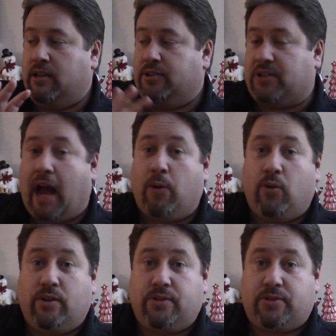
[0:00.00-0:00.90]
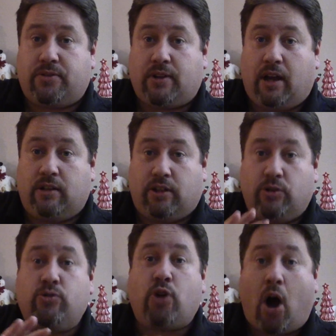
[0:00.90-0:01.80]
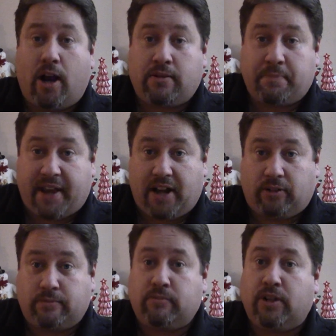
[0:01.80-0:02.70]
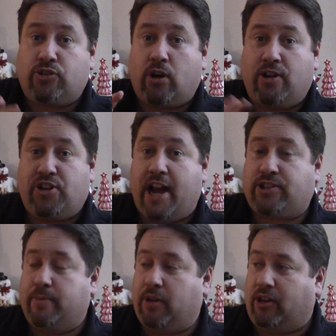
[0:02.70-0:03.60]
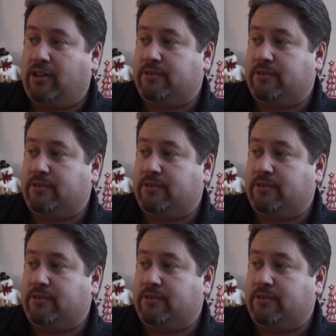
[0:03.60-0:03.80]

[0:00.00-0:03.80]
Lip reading: Star Wars, the New Dawn panel with John Jackson Miller.